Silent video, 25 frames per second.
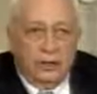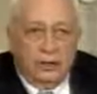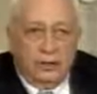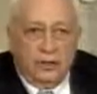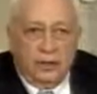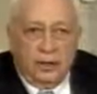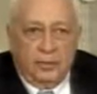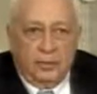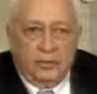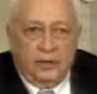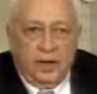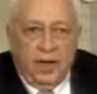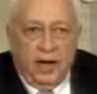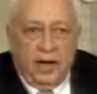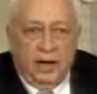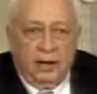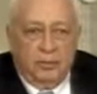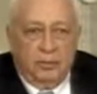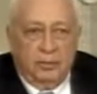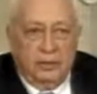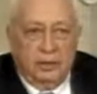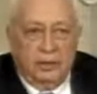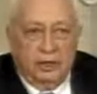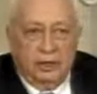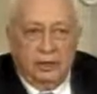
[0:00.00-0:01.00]
instead
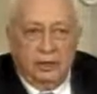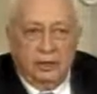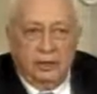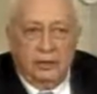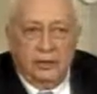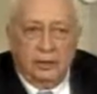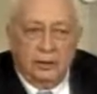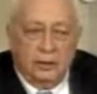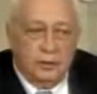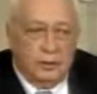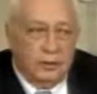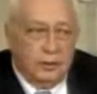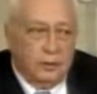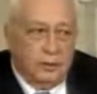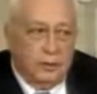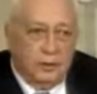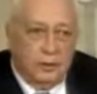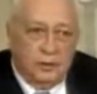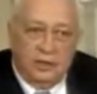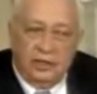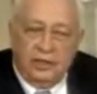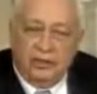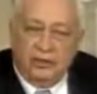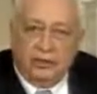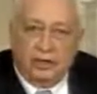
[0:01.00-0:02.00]
declared Arafat
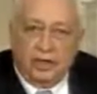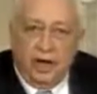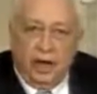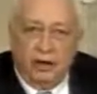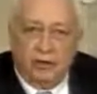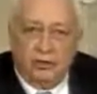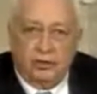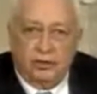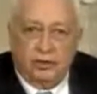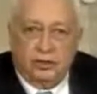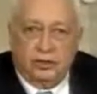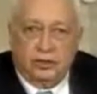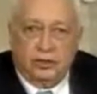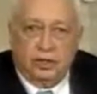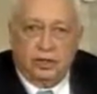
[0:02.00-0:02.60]
irrelevant,